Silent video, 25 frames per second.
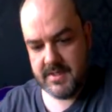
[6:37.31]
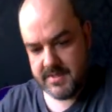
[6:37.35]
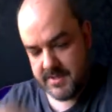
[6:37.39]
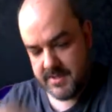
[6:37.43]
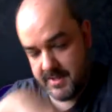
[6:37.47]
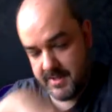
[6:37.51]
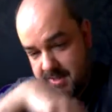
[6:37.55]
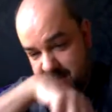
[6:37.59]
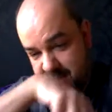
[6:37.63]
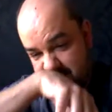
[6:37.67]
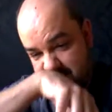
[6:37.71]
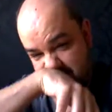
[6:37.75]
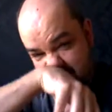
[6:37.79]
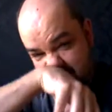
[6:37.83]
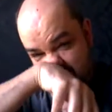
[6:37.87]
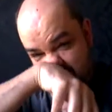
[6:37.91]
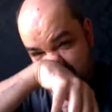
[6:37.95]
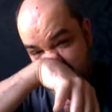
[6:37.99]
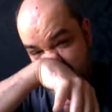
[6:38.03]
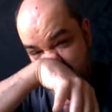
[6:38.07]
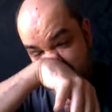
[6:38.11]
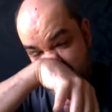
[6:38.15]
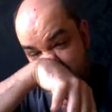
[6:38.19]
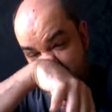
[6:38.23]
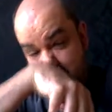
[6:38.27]
So that's that's
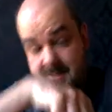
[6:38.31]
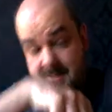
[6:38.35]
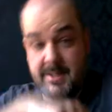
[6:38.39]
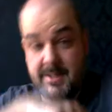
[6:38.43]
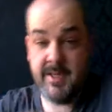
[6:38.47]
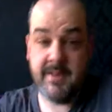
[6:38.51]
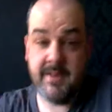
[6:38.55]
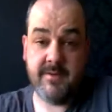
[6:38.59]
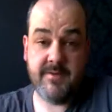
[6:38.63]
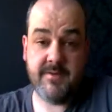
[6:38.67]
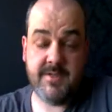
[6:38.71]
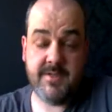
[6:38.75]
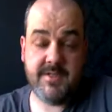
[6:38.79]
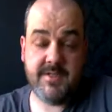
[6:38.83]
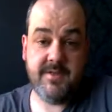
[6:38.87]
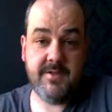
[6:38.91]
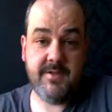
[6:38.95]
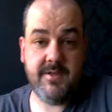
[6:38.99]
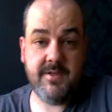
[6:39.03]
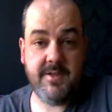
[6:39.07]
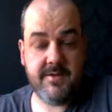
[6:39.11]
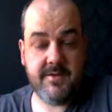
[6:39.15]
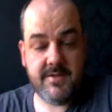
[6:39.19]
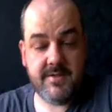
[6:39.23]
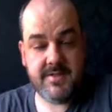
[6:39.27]
that's another issue
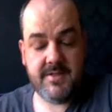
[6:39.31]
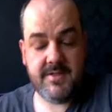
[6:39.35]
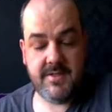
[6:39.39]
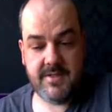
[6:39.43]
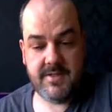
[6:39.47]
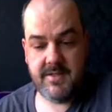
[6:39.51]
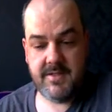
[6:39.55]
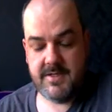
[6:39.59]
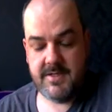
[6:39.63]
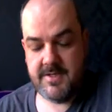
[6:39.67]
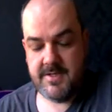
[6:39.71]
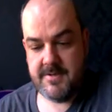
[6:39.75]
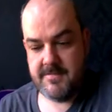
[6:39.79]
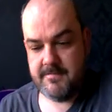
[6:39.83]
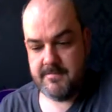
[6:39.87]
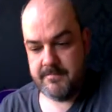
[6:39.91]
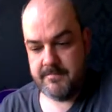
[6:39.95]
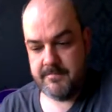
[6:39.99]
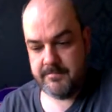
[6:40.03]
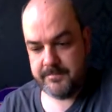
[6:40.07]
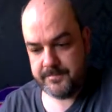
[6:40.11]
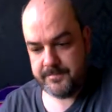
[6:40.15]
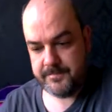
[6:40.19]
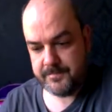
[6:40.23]
here, isn't it? Um,